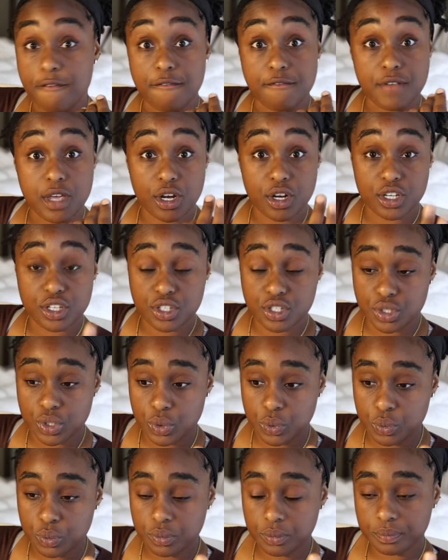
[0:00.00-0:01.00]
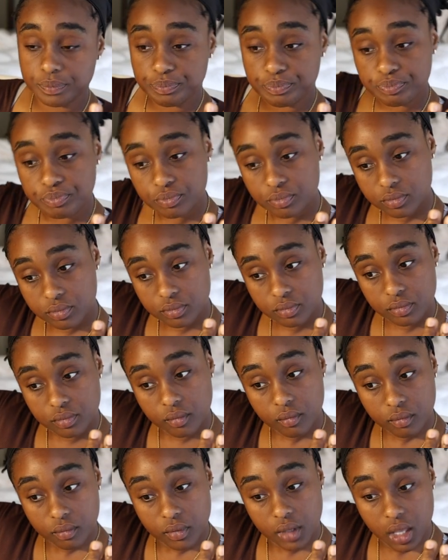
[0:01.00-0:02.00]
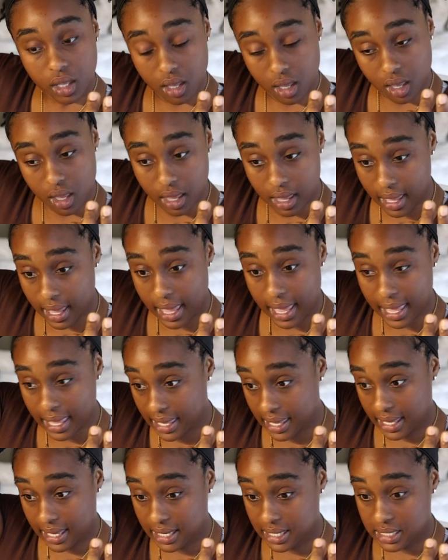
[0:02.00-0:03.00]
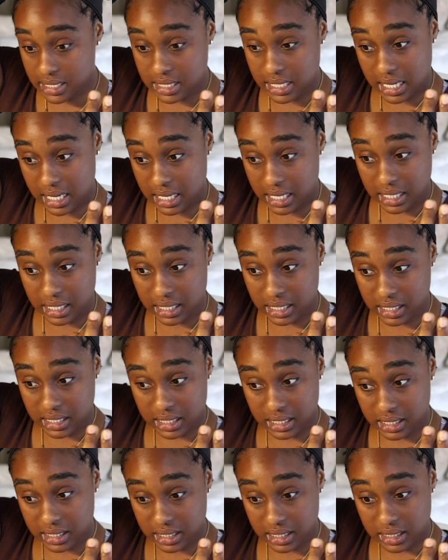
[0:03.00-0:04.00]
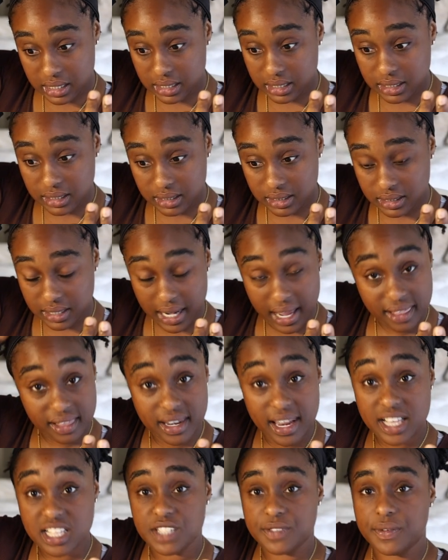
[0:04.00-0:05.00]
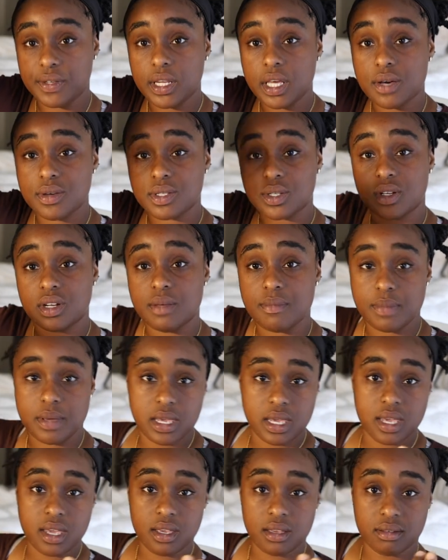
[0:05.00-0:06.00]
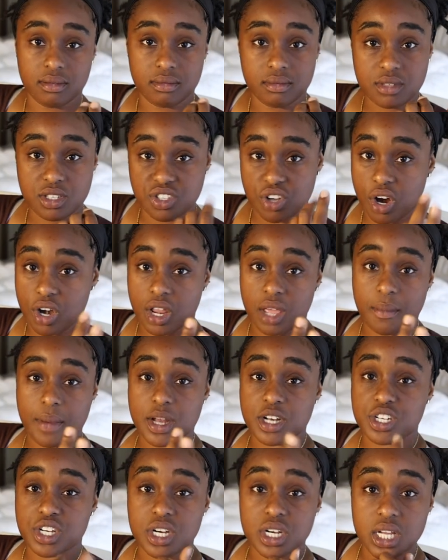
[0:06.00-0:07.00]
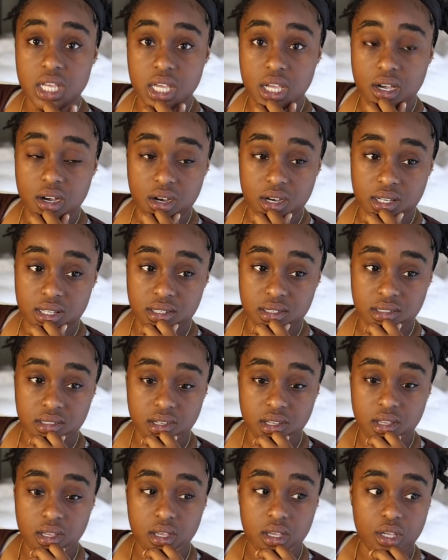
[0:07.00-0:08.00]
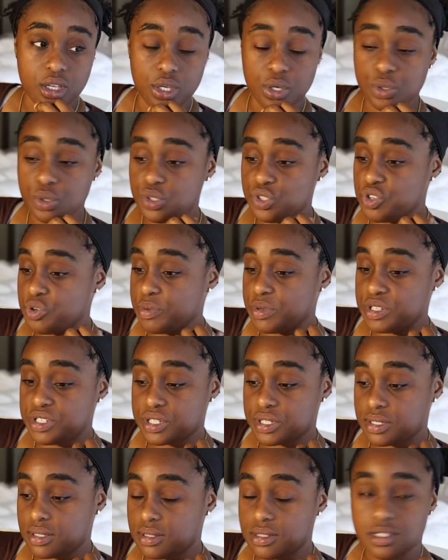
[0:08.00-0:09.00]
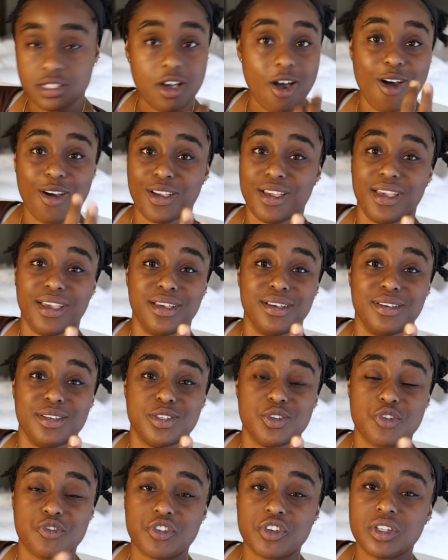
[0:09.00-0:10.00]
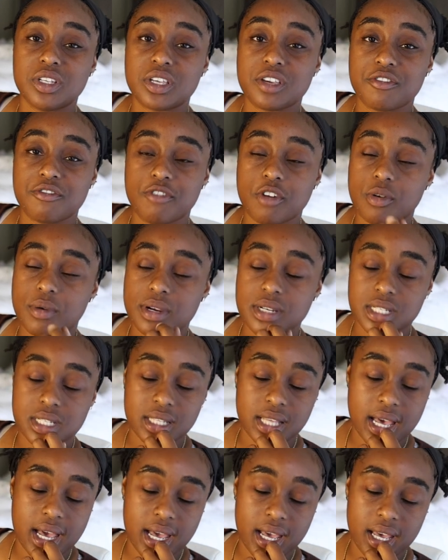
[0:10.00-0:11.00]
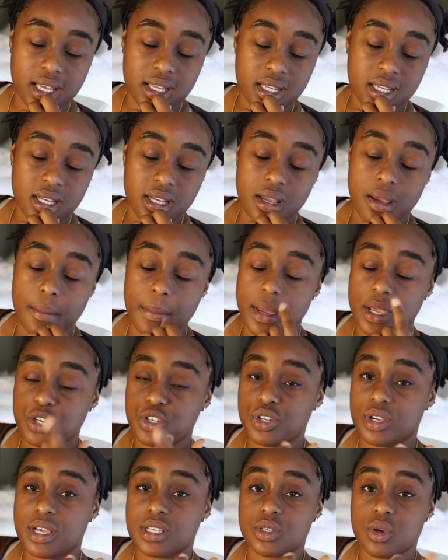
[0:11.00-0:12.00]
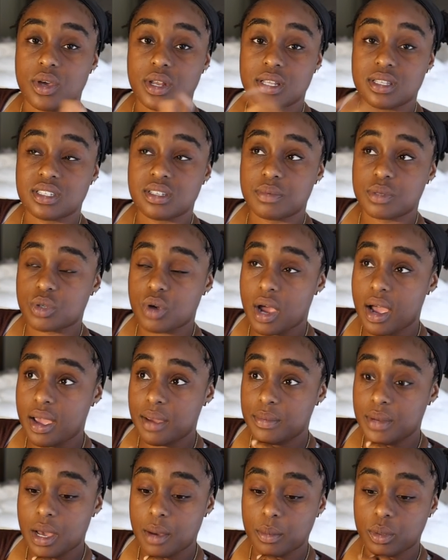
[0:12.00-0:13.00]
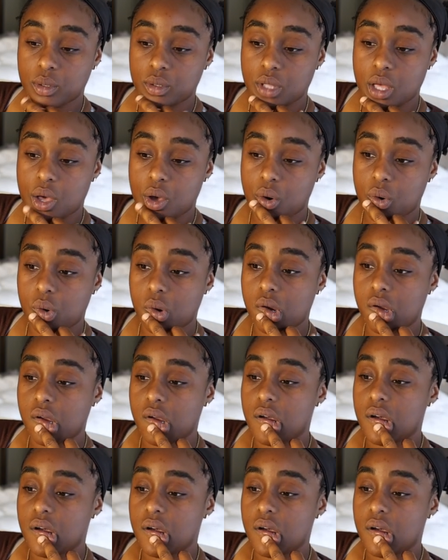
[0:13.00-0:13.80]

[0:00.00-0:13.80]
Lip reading: very soon. And yeah, the next video is gonna be starting my journey on YouTube and just talking. So if you're looking forward to that, make sure you guys go ahead and subscribe down below.